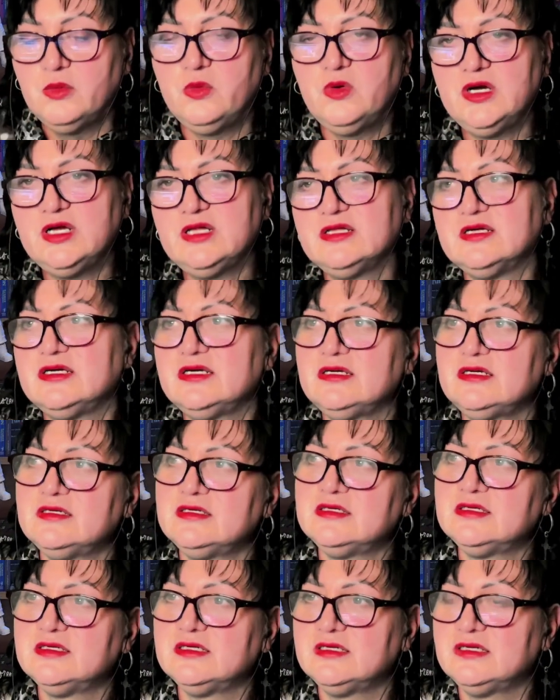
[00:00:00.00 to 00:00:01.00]
Well,
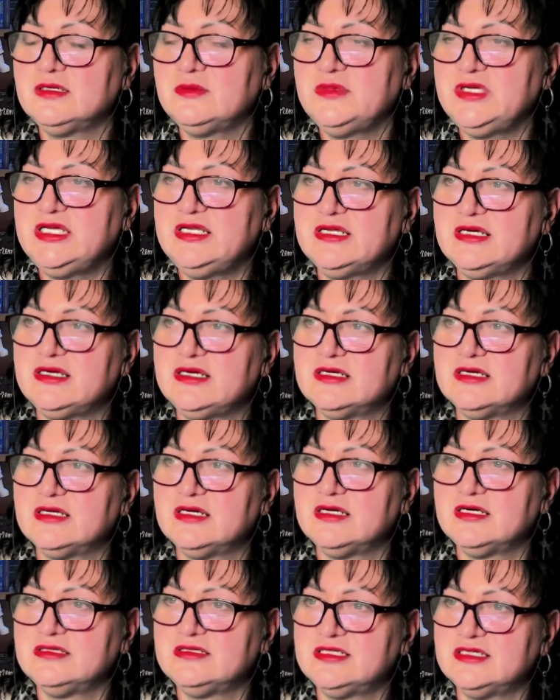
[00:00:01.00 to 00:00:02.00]
I mean,
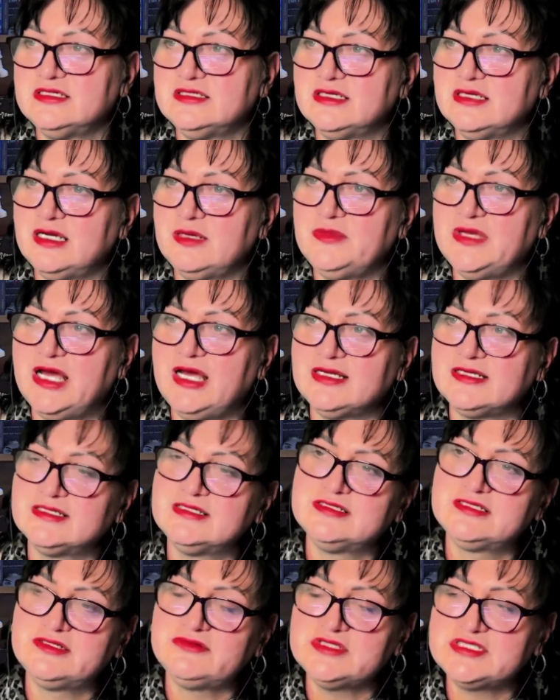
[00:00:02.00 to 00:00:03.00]
there
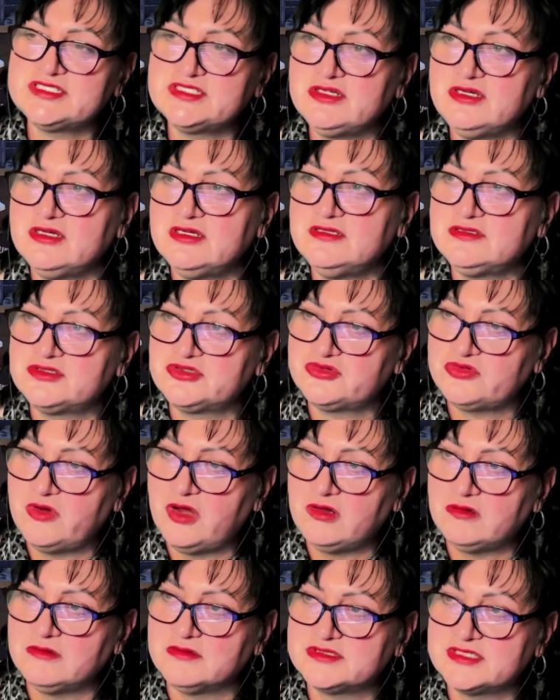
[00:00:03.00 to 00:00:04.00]
are certain
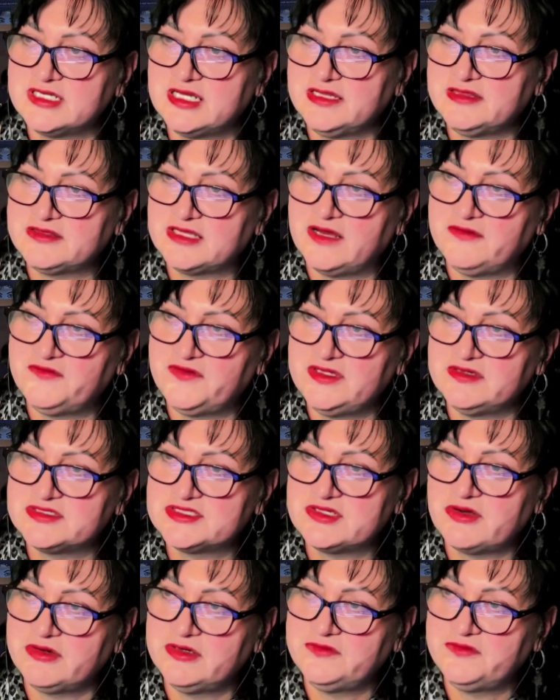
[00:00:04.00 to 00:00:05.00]
trolls, and I feel
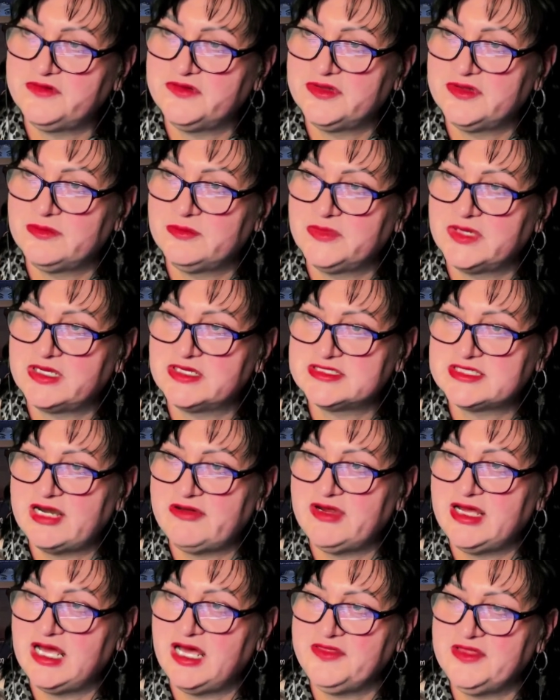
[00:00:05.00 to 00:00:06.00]
sorry for them, because
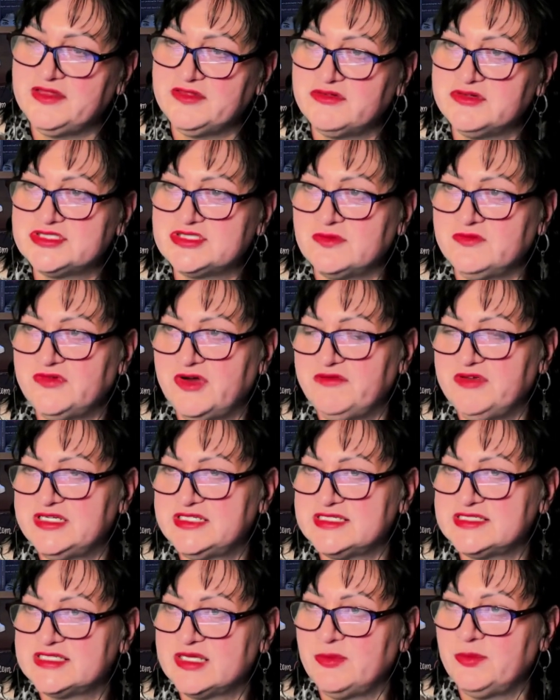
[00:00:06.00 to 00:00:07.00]
I think there are some very
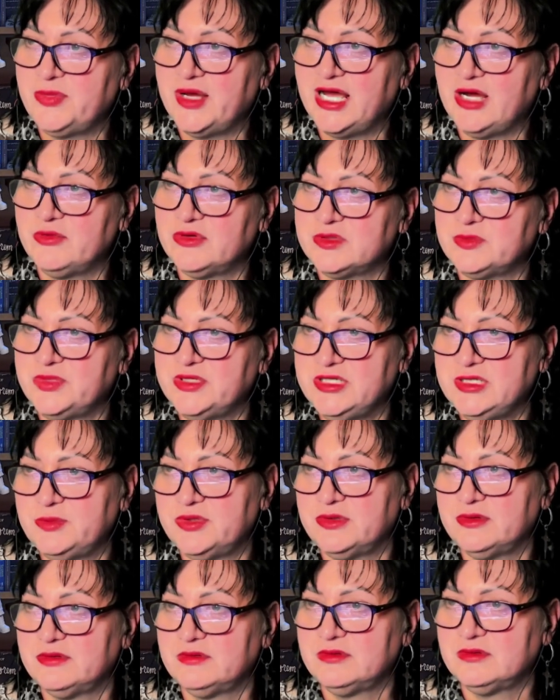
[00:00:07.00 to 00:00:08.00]
disempowered
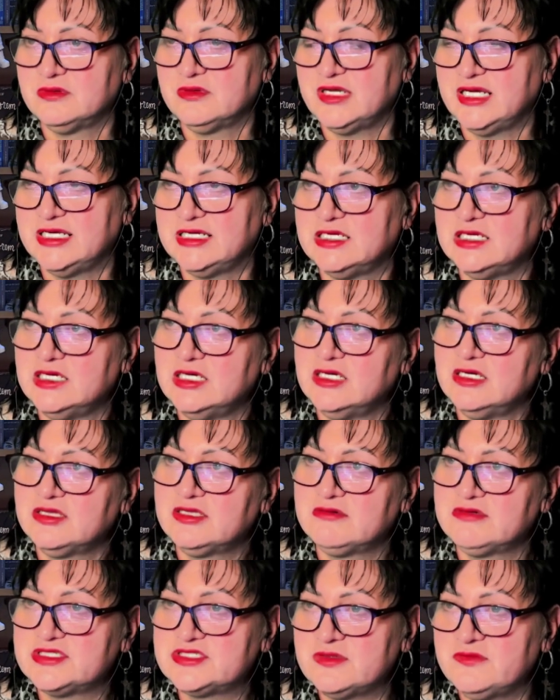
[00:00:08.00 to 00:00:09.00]
people. Like,
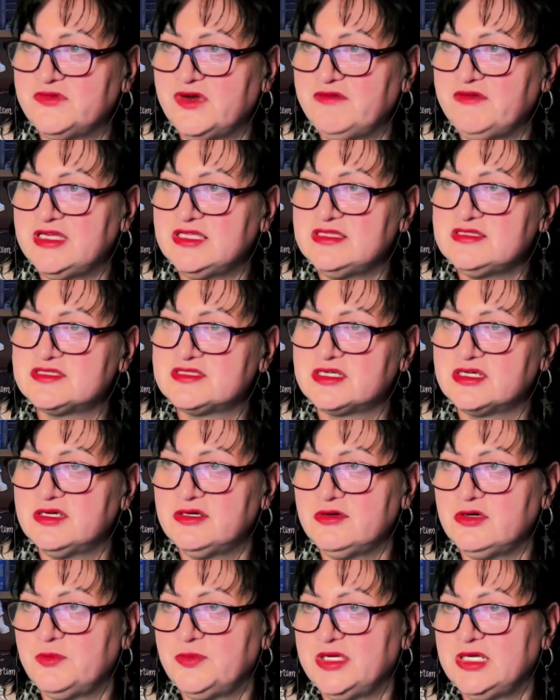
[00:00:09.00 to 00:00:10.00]
there are some very
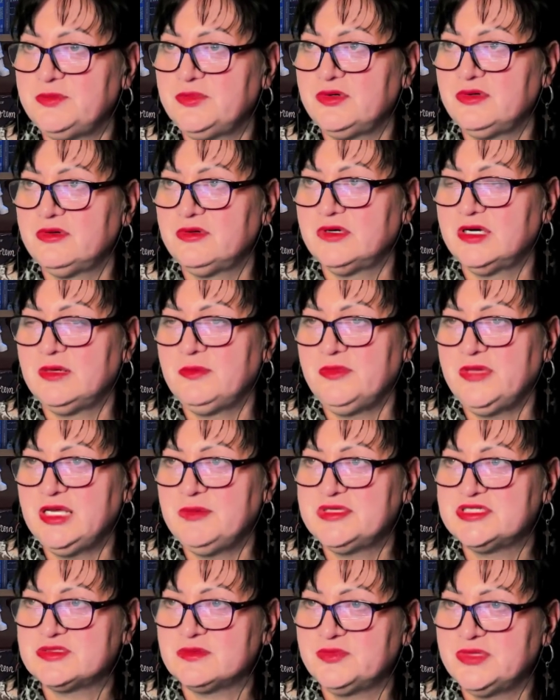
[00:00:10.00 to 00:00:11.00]
insecure people, and
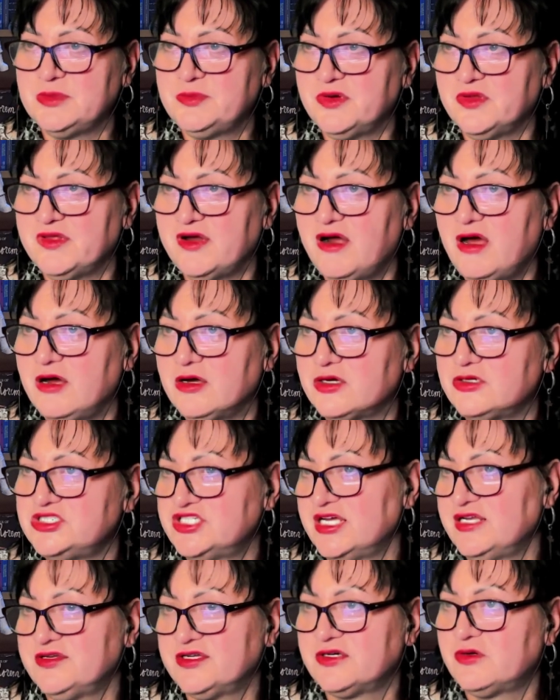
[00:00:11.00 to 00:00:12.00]
maybe some people that are
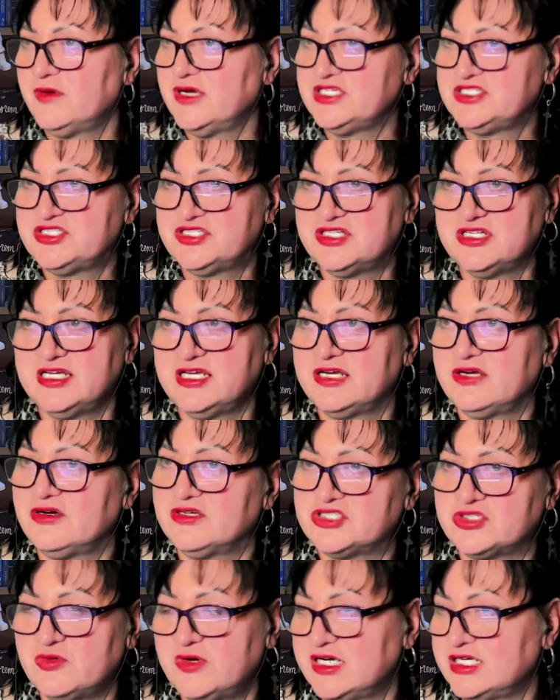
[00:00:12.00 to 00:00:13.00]
gender questioning or
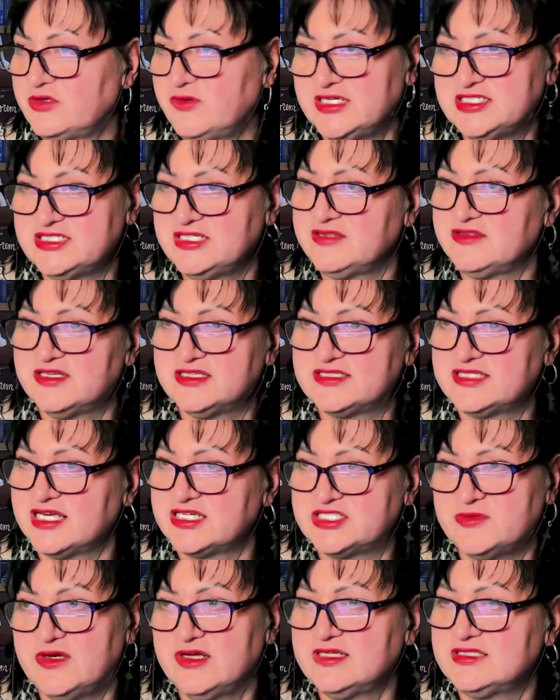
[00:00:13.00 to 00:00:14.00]
questioning their
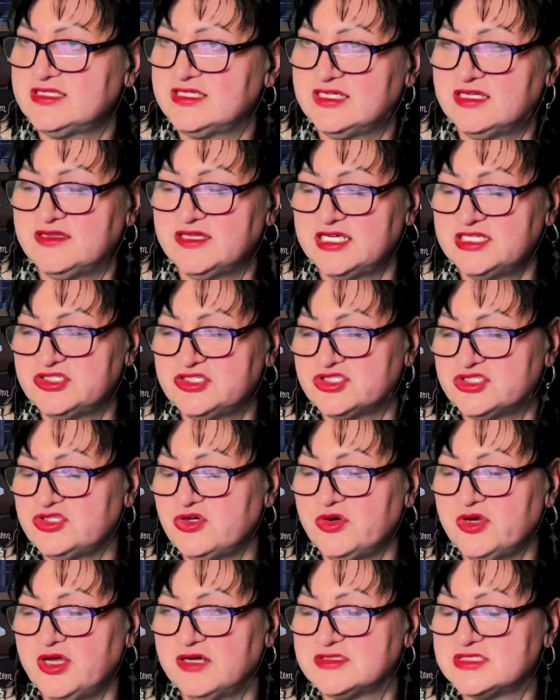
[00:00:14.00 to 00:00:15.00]
sexuality, and they just
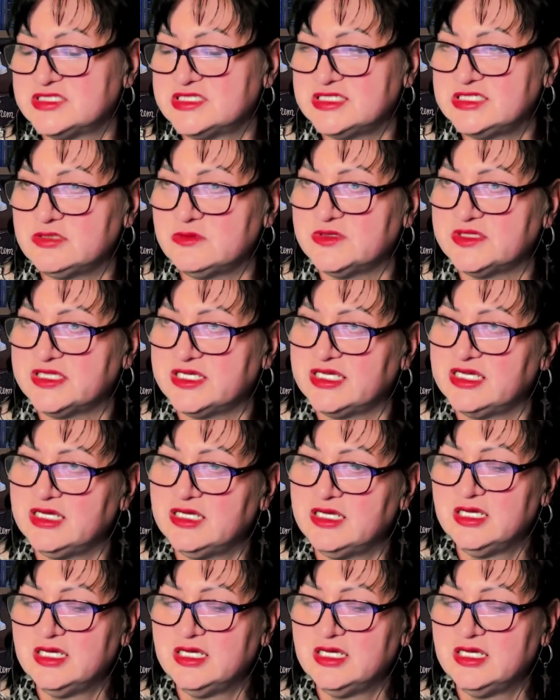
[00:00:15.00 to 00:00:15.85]
don't know how to deal with it.